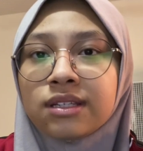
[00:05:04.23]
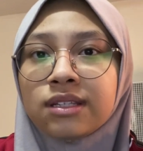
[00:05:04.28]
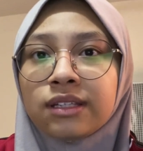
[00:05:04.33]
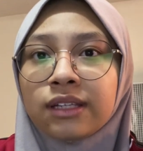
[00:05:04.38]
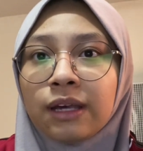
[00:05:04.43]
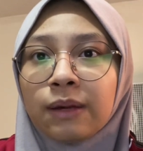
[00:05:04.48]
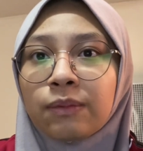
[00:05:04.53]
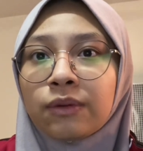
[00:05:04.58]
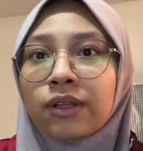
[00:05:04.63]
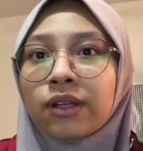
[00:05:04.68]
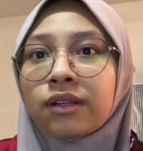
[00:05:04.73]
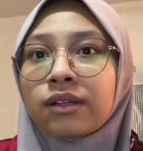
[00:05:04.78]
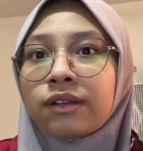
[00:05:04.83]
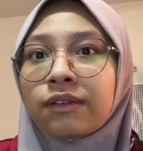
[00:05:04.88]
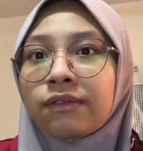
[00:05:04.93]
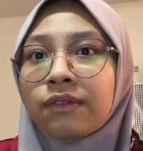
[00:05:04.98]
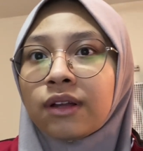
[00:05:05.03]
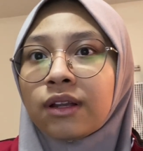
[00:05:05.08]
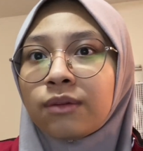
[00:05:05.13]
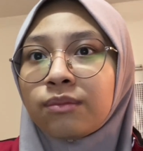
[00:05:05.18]
Capital
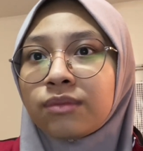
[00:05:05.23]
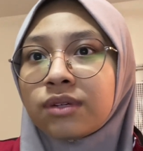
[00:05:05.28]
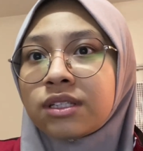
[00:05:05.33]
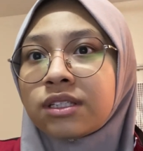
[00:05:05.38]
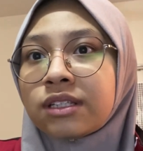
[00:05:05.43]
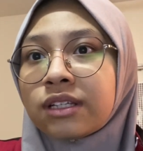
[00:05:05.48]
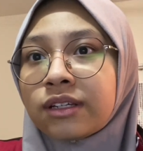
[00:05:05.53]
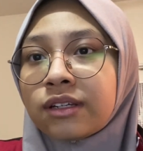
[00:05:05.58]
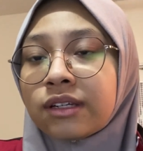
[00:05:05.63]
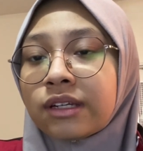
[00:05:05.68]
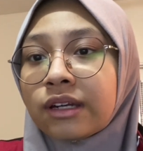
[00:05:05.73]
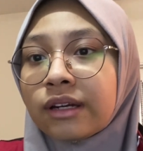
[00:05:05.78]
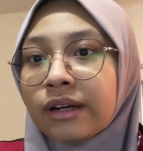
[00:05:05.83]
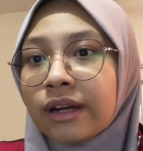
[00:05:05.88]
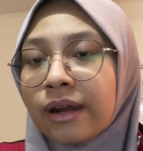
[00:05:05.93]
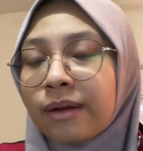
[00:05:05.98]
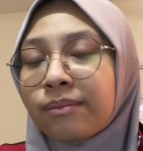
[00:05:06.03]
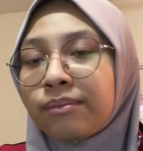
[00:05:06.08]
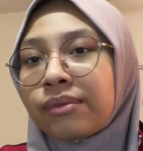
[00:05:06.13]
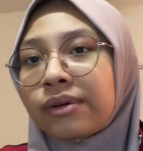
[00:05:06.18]
Development
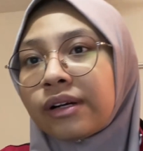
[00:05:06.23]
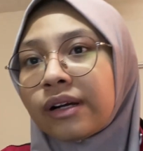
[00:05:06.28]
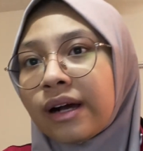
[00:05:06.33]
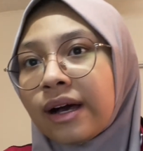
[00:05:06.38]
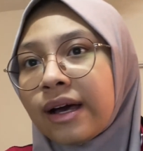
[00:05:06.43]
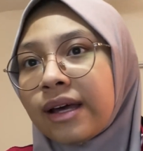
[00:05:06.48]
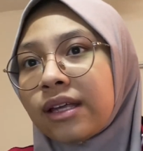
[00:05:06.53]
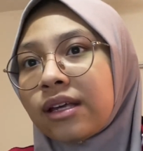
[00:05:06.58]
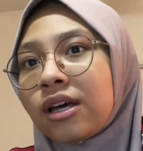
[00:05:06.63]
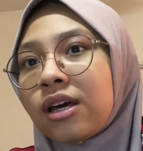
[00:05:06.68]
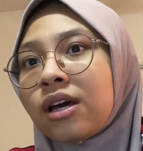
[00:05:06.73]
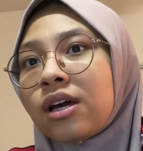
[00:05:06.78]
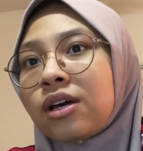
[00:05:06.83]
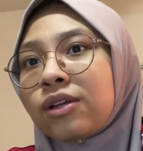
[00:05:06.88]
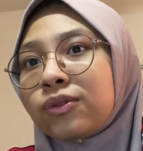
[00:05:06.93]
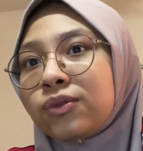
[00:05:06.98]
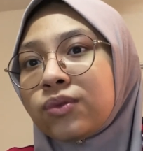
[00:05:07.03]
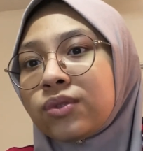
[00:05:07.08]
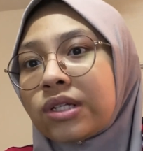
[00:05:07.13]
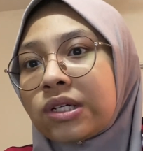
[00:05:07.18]
Sdn Berhad
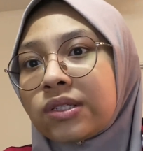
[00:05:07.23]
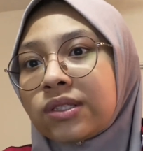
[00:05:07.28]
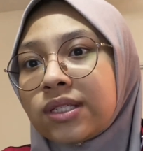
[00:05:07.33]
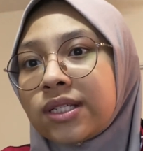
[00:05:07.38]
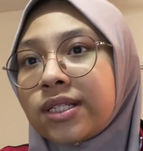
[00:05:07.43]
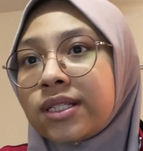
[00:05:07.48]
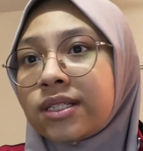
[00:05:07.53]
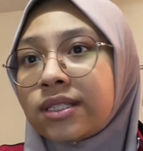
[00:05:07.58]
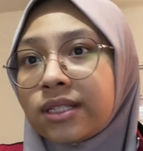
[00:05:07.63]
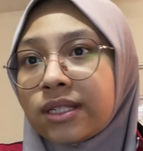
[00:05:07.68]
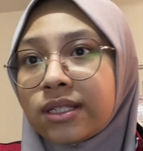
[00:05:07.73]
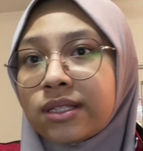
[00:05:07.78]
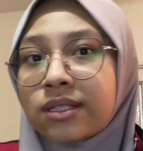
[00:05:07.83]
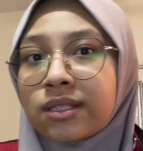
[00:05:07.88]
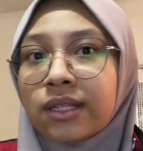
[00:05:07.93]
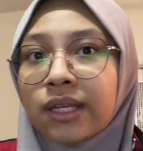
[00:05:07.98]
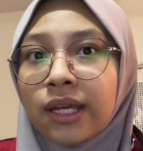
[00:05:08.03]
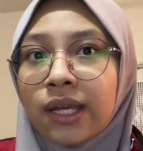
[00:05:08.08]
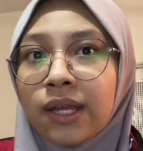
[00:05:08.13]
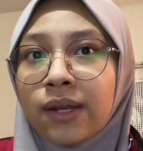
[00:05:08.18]

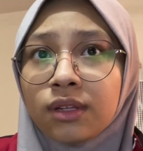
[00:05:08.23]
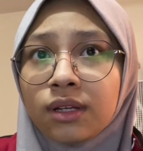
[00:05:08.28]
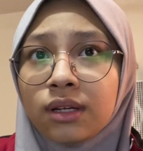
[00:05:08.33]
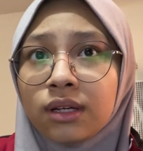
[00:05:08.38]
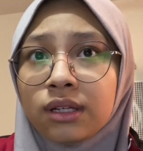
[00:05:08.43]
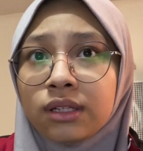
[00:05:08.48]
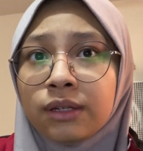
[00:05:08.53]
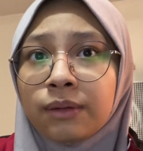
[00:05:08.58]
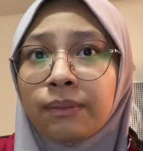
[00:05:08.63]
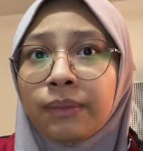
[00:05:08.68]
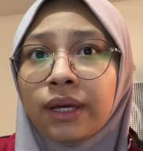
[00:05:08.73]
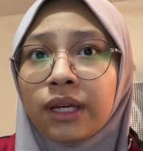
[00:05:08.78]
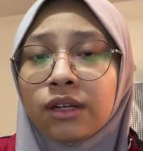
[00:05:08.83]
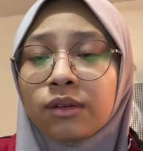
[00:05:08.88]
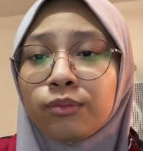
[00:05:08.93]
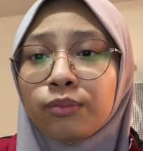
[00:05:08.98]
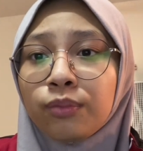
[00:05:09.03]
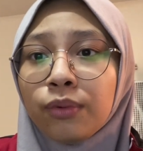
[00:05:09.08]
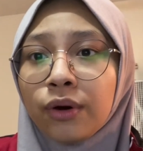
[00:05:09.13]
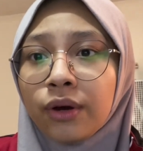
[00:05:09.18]
2016. The
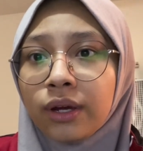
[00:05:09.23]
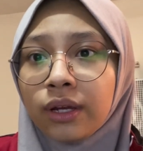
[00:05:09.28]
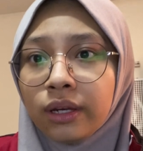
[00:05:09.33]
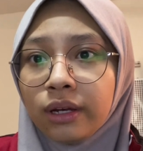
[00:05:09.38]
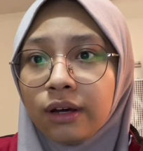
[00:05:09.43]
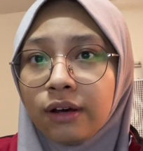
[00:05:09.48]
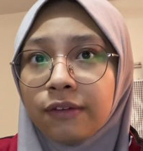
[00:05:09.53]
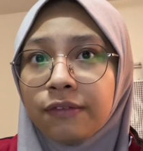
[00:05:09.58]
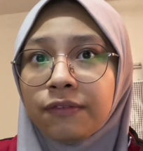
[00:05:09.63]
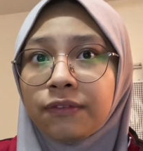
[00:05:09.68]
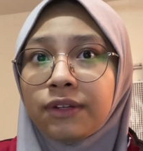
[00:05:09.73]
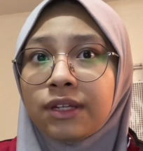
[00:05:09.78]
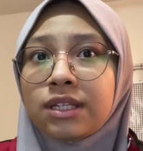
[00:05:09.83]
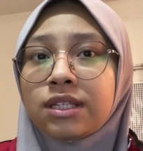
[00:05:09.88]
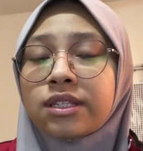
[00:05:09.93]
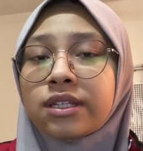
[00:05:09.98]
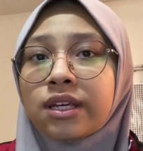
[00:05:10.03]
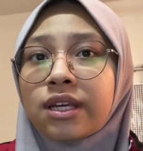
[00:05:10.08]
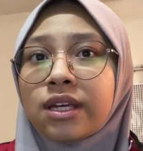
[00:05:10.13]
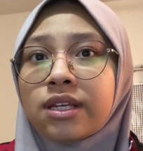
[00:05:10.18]
main point of
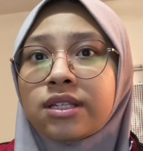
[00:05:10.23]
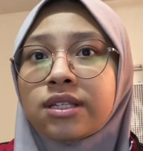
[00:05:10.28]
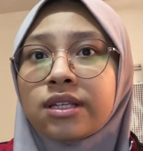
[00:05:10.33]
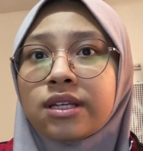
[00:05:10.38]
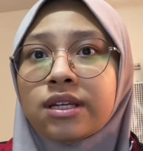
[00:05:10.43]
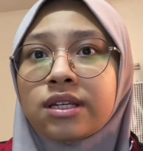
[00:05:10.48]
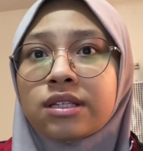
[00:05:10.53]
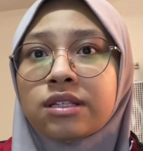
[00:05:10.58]
this case is